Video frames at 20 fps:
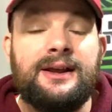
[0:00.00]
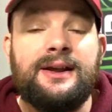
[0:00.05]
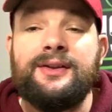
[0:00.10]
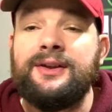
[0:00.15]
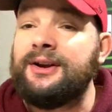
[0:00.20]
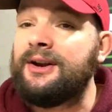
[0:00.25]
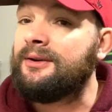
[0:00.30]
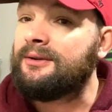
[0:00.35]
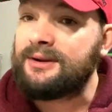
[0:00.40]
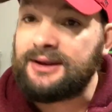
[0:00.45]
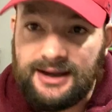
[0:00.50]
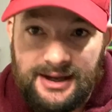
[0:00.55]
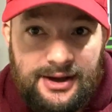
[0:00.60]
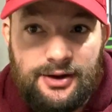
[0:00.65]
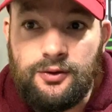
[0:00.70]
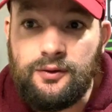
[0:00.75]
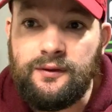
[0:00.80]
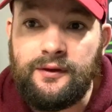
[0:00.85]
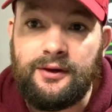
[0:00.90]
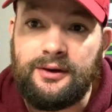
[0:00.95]
They don't
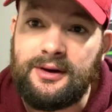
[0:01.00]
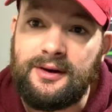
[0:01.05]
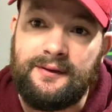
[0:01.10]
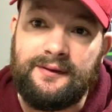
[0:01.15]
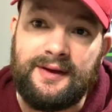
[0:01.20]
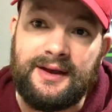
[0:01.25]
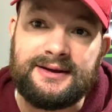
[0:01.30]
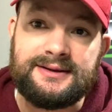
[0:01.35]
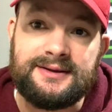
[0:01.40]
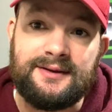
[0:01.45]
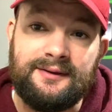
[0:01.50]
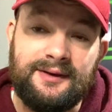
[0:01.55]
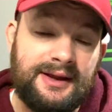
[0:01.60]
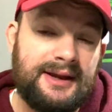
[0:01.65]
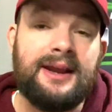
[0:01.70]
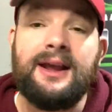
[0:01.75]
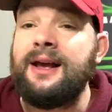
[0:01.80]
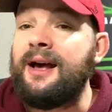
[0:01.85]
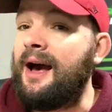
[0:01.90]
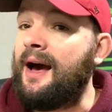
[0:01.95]
kill very
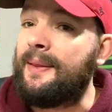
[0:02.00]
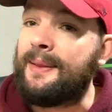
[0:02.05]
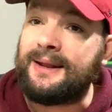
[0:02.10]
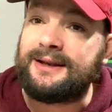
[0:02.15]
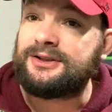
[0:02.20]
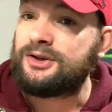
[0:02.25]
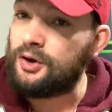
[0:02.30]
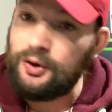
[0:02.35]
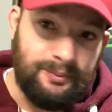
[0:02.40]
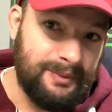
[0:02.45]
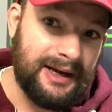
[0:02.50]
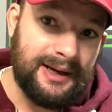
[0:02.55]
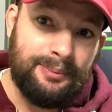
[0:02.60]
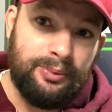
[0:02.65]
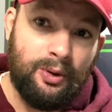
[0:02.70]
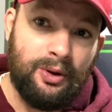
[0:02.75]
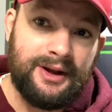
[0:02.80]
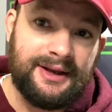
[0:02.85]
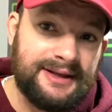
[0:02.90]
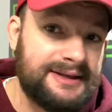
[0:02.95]
effectively, and they're too many
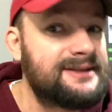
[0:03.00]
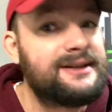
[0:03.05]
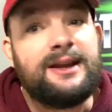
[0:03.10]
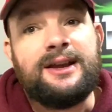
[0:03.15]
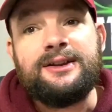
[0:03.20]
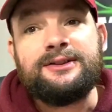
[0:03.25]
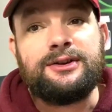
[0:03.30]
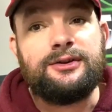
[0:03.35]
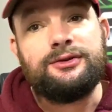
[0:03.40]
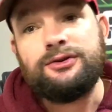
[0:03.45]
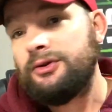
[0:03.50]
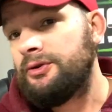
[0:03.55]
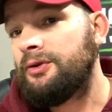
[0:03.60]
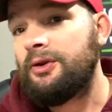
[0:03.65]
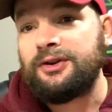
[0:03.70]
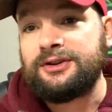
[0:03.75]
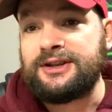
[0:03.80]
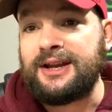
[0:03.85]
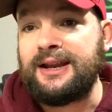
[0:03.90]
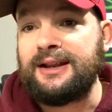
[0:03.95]
points. So do
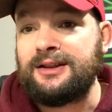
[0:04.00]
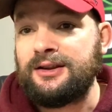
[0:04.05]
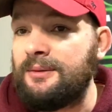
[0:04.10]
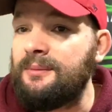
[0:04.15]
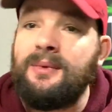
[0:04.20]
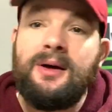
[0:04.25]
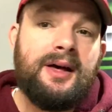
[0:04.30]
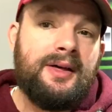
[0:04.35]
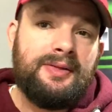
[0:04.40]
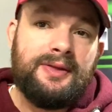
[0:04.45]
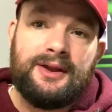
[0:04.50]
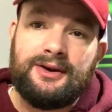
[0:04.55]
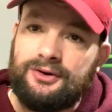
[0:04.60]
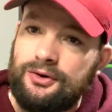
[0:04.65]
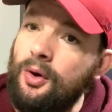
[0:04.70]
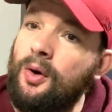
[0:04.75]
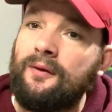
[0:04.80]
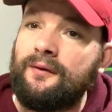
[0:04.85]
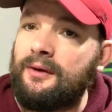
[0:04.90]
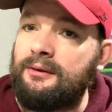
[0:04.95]
not take them. They're
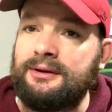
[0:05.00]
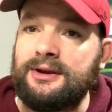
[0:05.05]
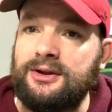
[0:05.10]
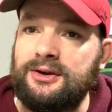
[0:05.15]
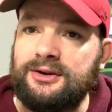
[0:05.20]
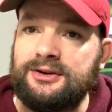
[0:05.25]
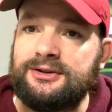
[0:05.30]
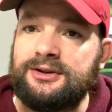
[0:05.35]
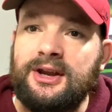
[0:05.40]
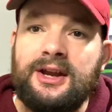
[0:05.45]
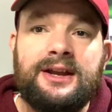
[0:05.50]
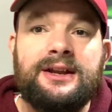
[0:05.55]
not very good.